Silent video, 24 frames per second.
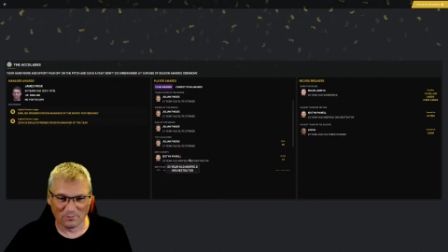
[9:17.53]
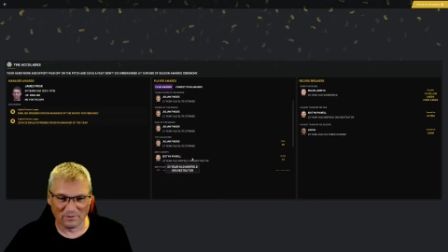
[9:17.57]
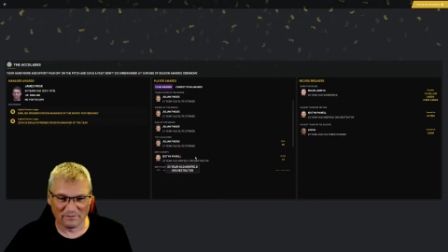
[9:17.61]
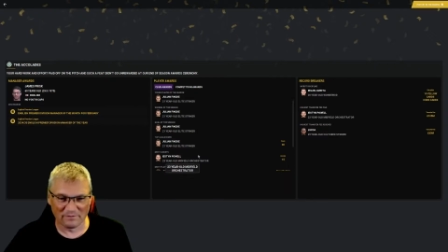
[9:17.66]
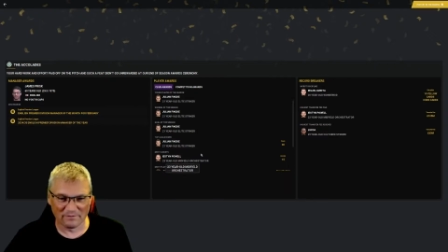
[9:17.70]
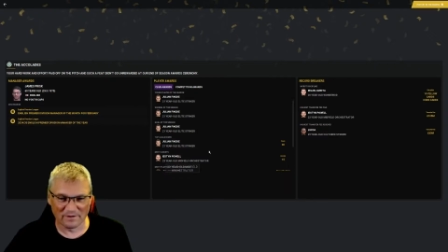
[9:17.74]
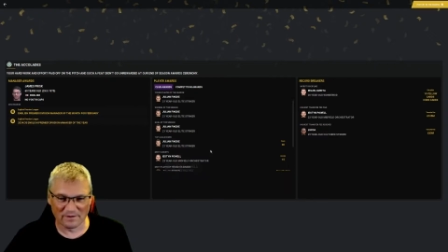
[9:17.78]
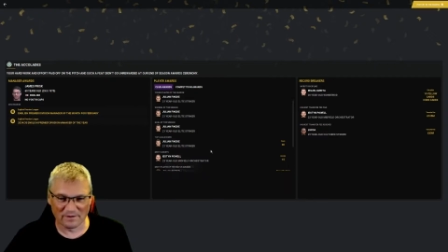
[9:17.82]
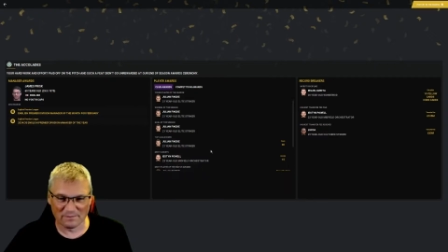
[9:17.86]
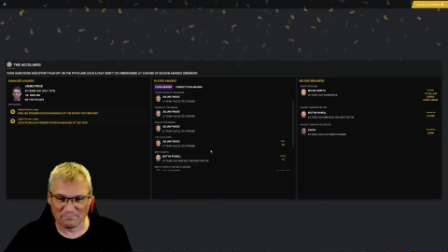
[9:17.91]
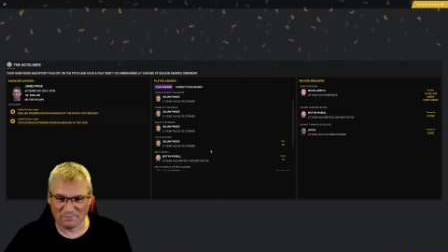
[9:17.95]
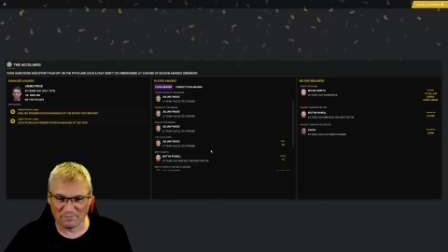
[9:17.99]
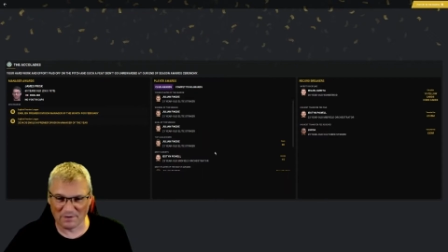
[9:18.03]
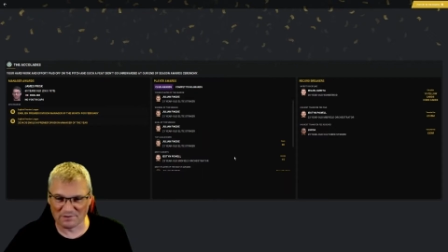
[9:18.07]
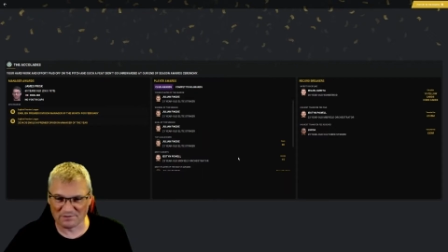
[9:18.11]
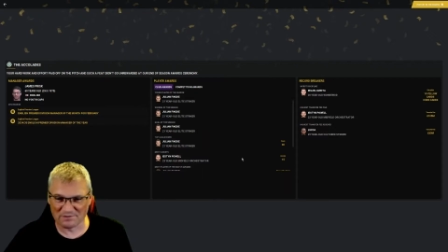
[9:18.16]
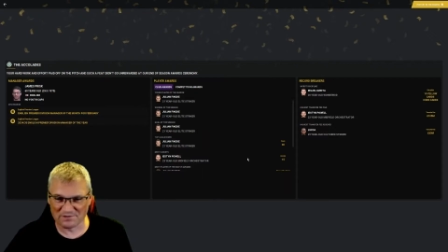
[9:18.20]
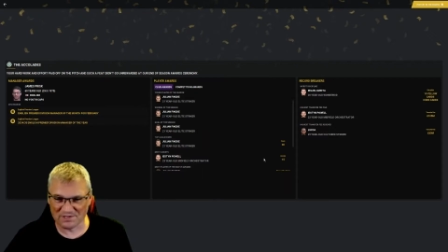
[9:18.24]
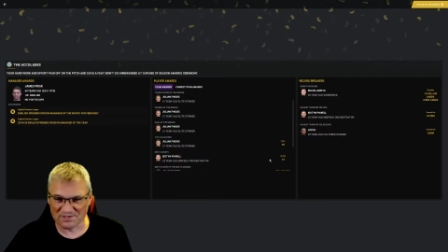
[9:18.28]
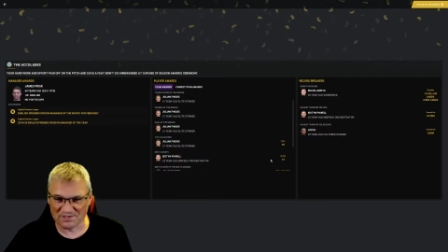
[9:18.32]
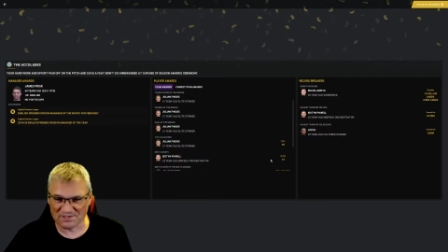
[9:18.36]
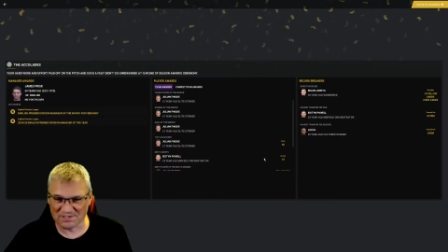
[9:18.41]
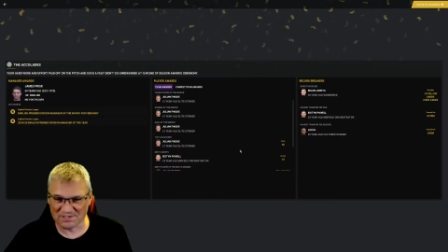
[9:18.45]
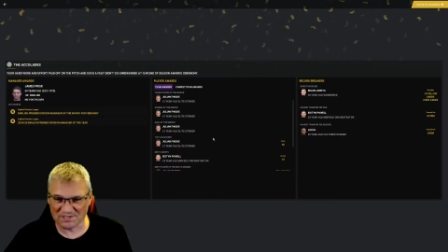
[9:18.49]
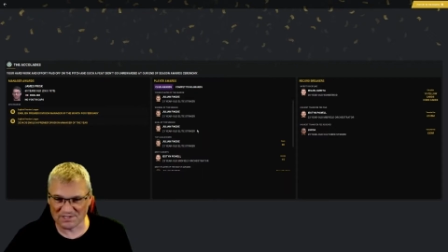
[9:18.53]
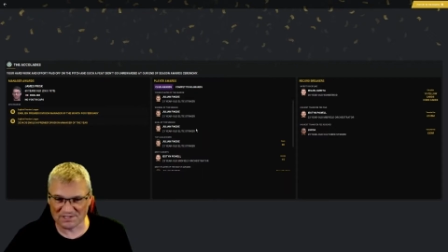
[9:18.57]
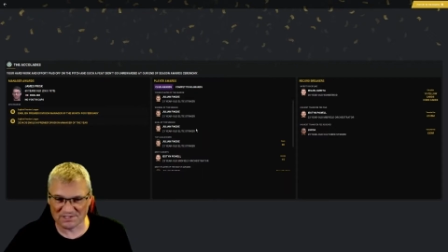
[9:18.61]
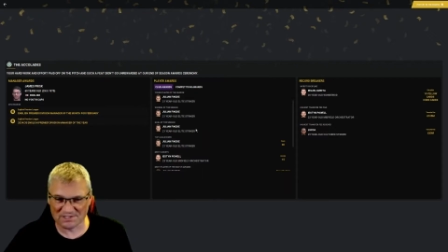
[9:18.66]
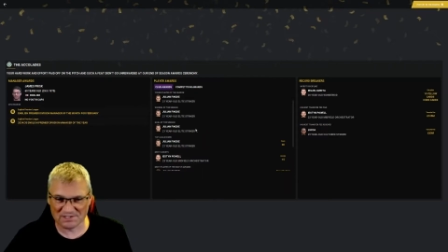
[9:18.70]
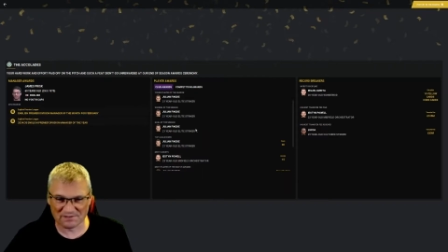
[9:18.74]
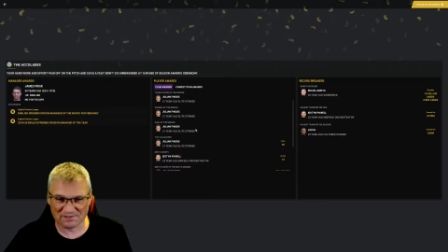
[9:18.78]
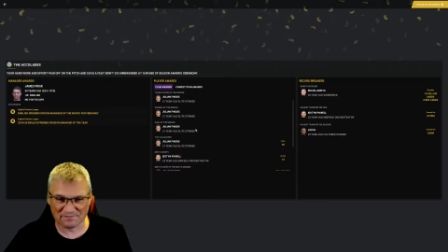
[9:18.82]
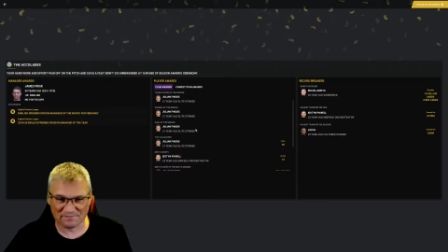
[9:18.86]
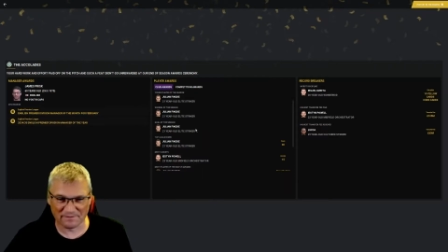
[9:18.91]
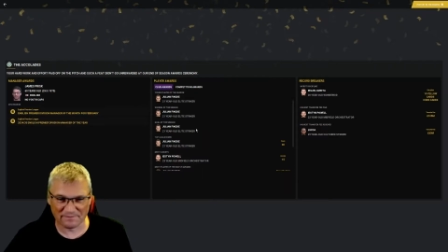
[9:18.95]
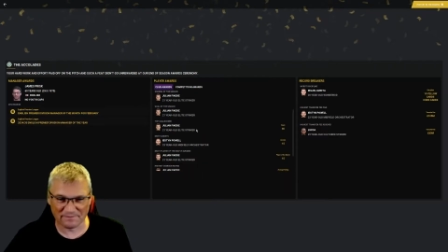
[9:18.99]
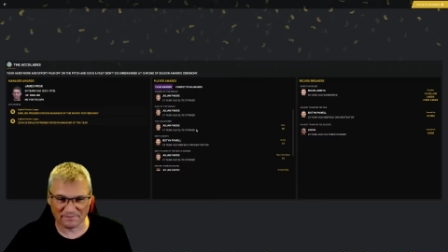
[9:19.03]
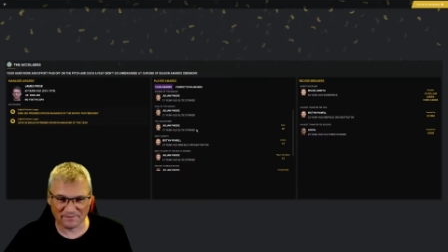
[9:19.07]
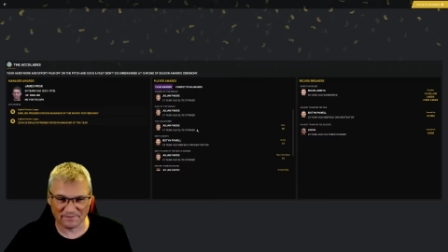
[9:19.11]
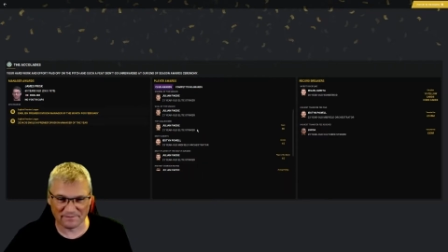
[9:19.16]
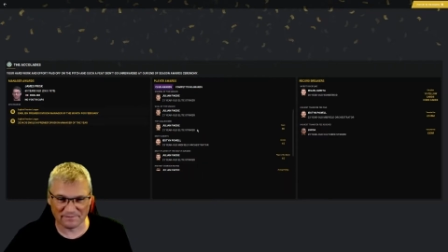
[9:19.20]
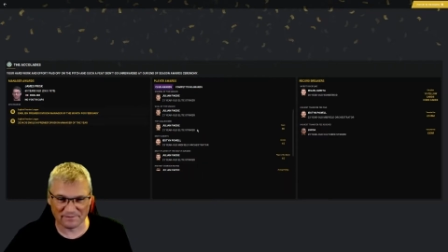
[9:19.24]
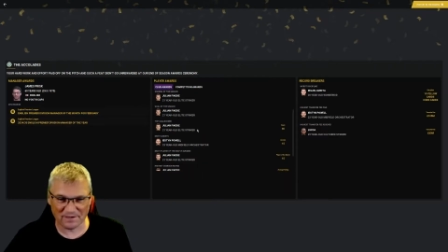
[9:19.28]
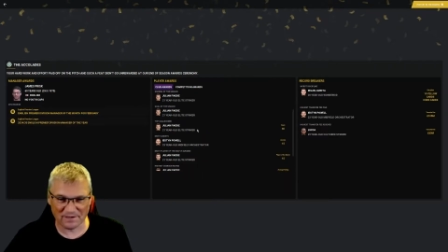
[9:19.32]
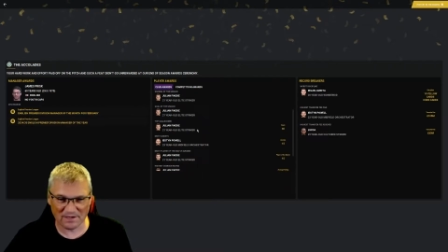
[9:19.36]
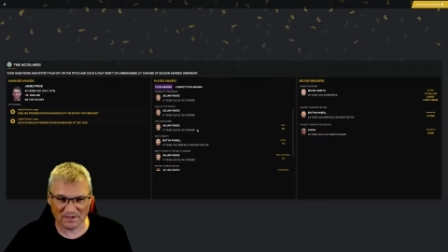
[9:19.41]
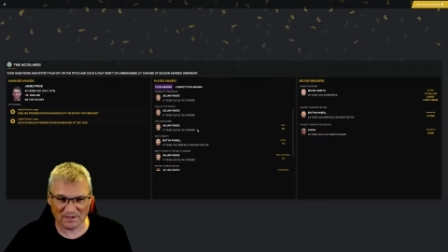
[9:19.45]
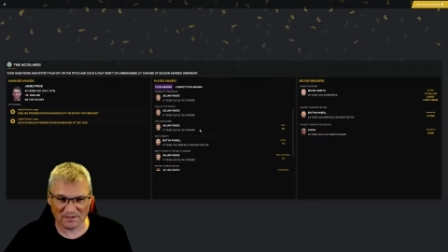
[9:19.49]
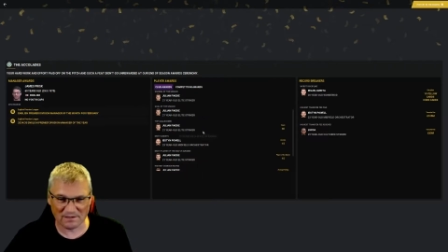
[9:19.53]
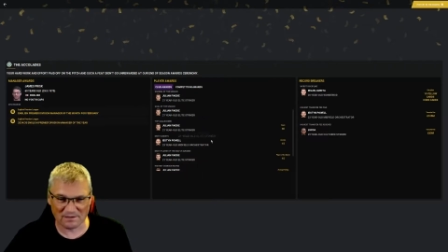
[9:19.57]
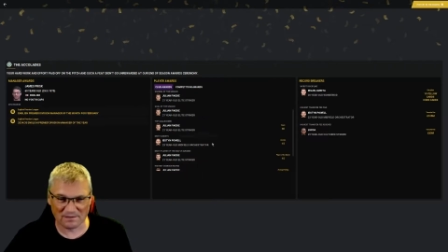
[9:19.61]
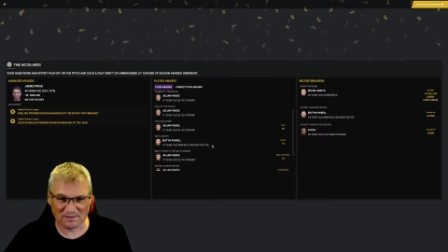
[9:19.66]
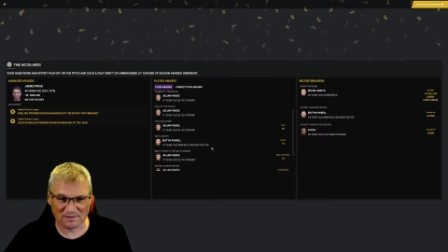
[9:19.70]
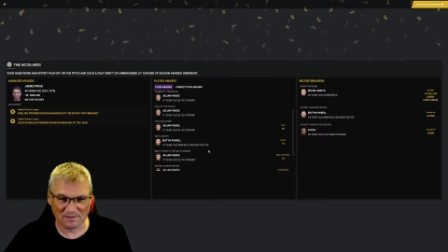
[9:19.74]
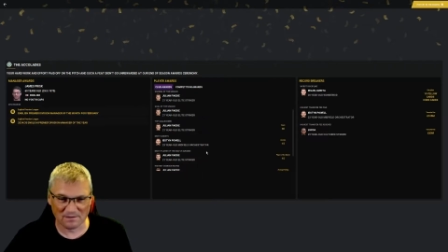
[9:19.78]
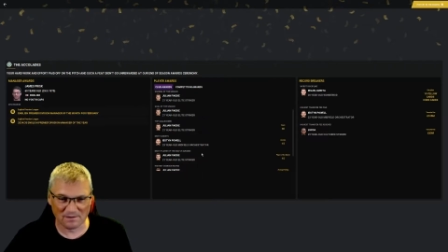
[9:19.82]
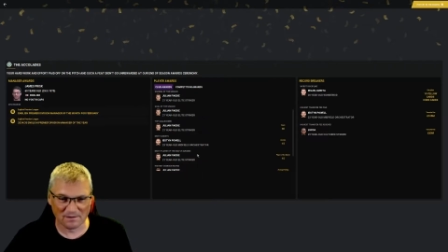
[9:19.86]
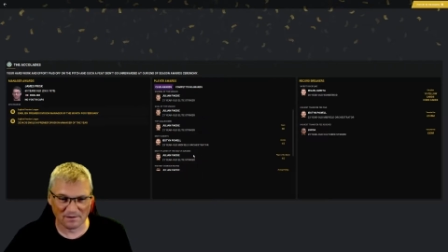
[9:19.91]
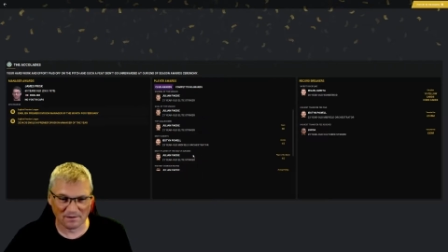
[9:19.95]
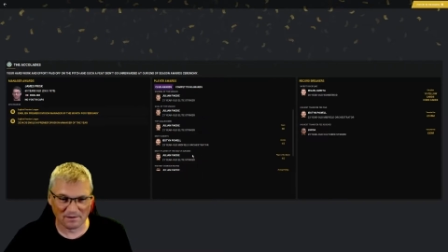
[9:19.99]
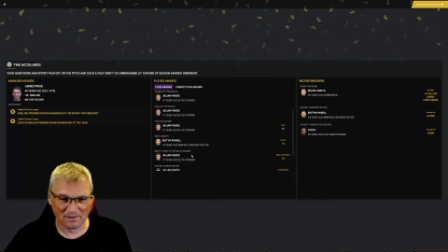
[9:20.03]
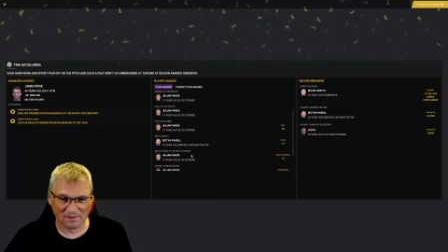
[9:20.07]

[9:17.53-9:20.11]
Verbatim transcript: with most assists for 15.